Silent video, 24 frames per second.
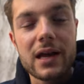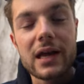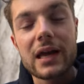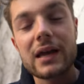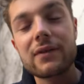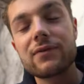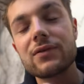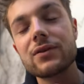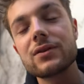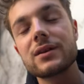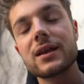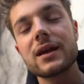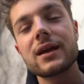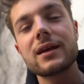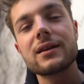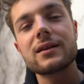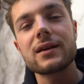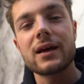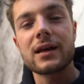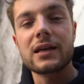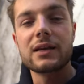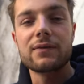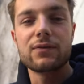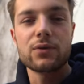If you did
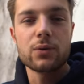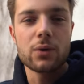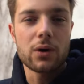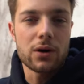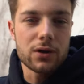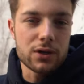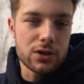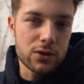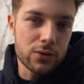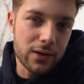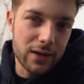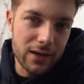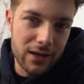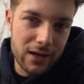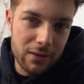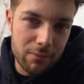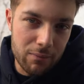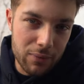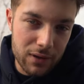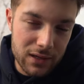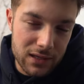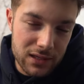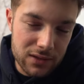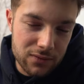and if you are new here,
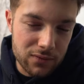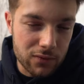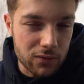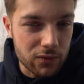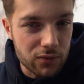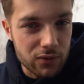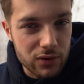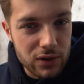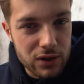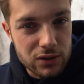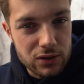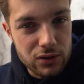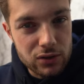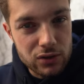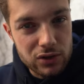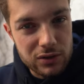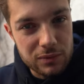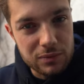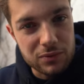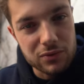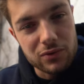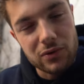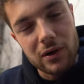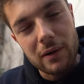please feel free to
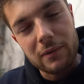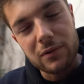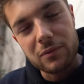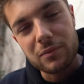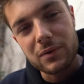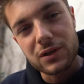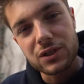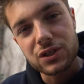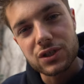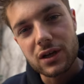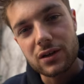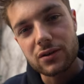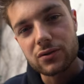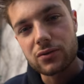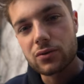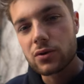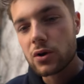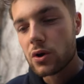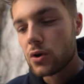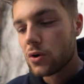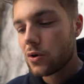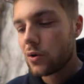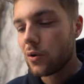subscribe to my channel